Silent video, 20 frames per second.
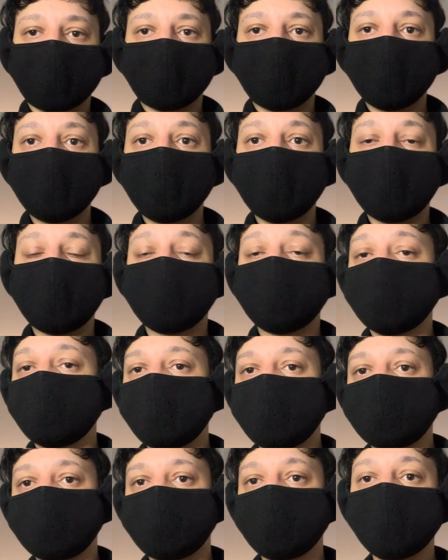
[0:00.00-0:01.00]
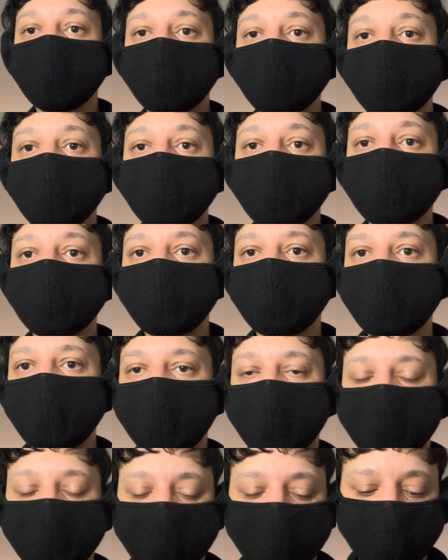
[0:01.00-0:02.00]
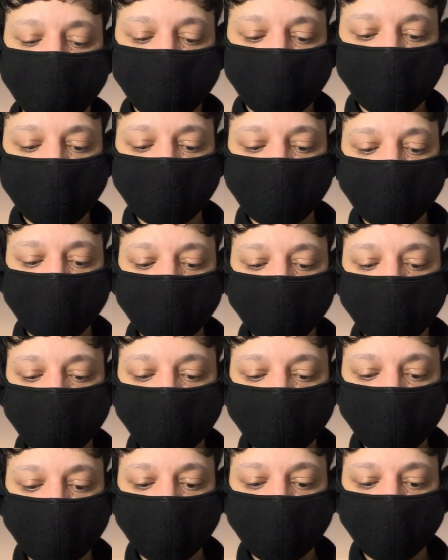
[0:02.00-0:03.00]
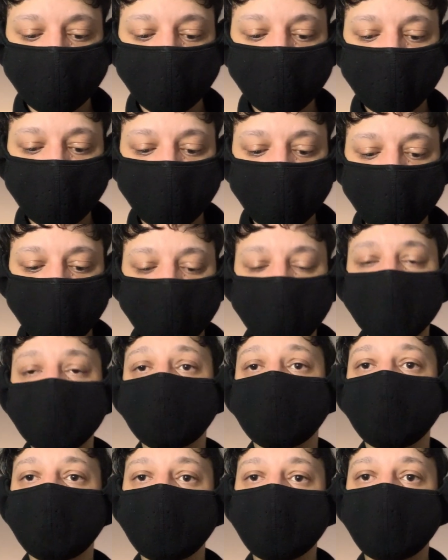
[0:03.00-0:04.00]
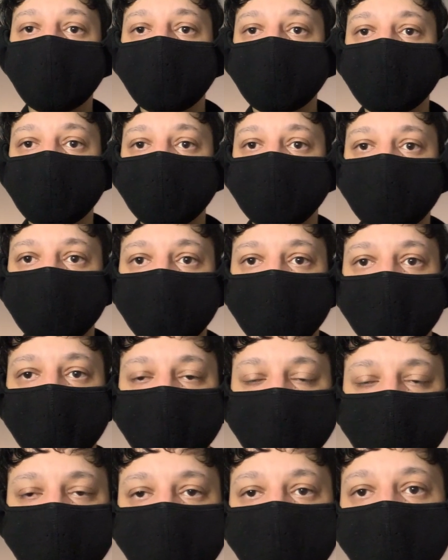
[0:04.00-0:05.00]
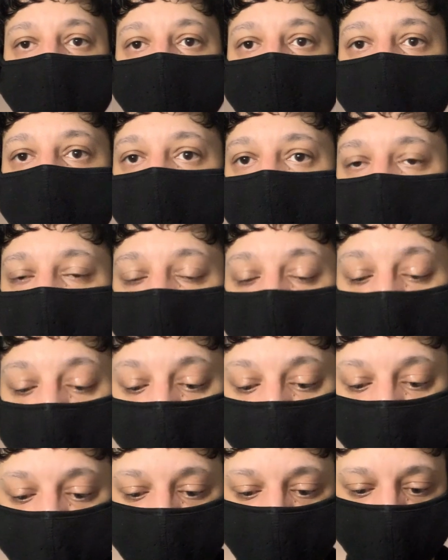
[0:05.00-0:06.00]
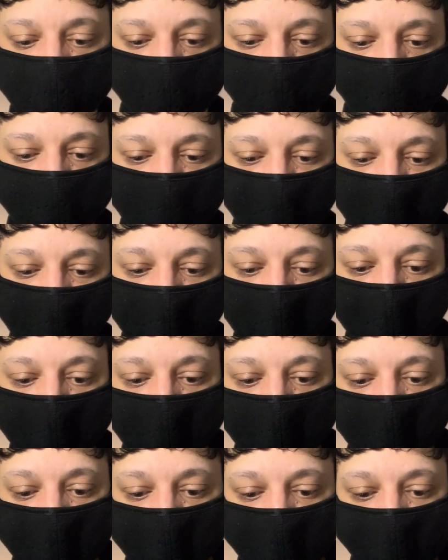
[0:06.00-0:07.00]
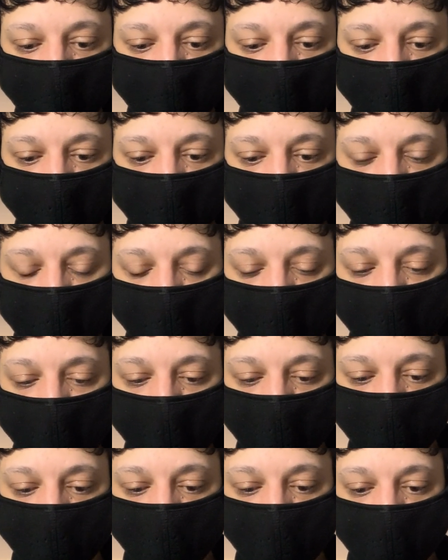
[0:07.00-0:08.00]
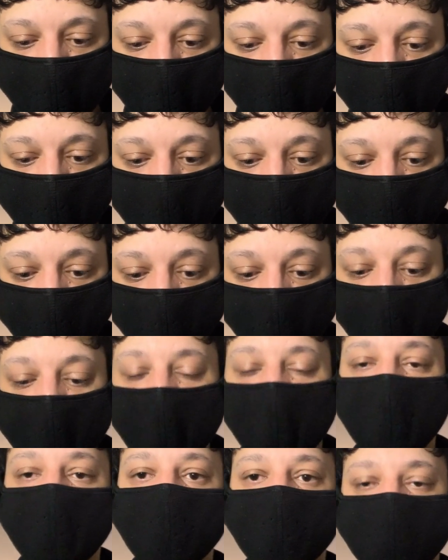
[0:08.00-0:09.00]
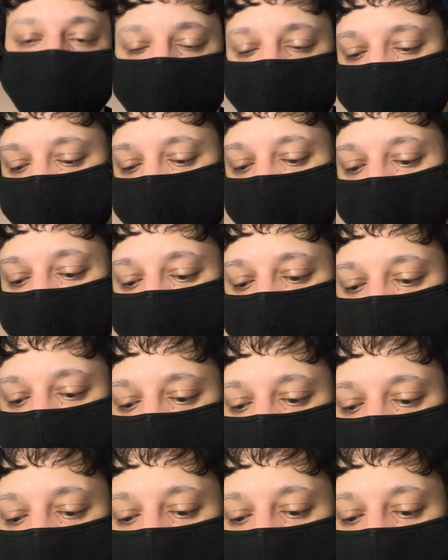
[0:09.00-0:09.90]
yeah, it's a no deal for me. Very simple. My dog is very important to me. It's my only family member. So all right. So yeah, that is